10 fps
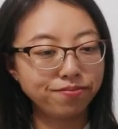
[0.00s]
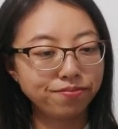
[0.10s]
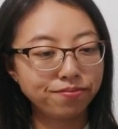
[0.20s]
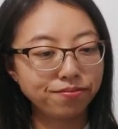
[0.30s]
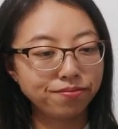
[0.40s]

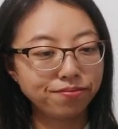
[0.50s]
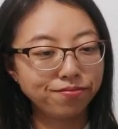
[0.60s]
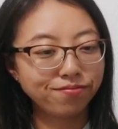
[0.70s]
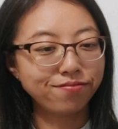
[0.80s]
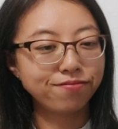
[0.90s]

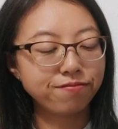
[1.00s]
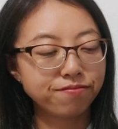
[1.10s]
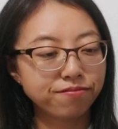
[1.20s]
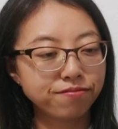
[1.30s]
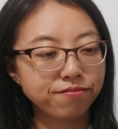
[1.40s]

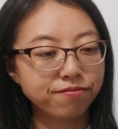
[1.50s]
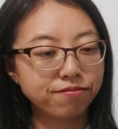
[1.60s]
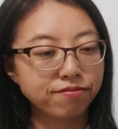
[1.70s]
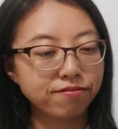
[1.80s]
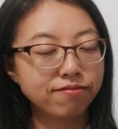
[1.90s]

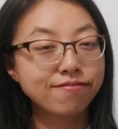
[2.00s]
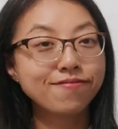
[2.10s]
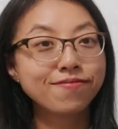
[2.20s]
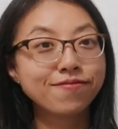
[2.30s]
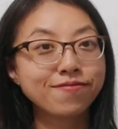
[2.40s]

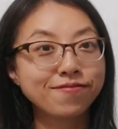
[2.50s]
[no speech]